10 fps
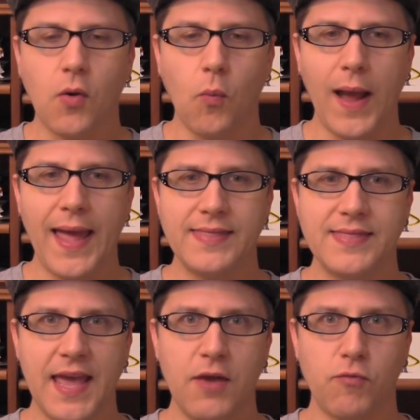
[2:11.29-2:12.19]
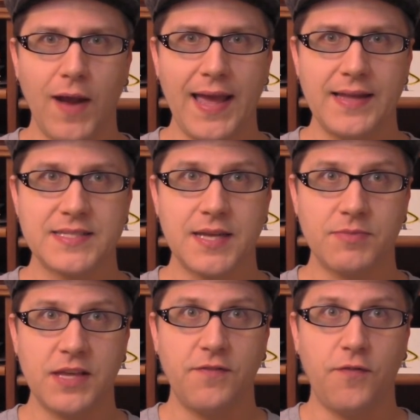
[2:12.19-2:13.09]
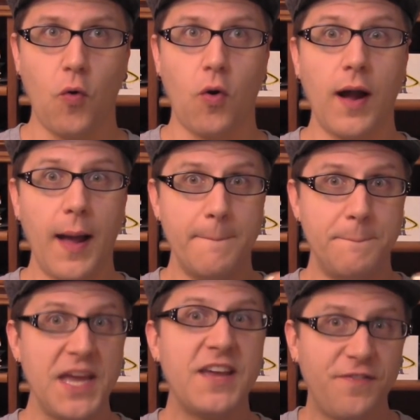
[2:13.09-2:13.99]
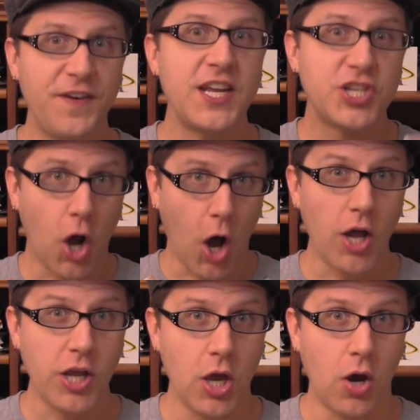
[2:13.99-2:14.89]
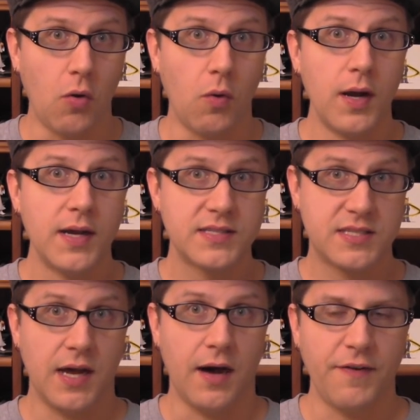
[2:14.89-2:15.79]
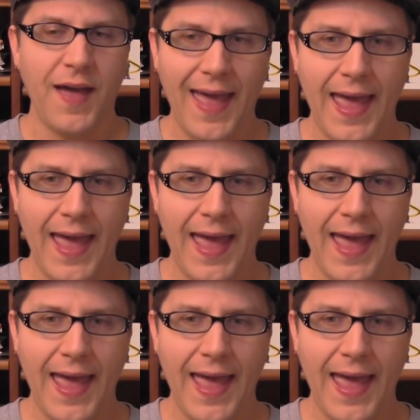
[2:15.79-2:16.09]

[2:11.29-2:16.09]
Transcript: when they ran something for Big Finish audio stuff.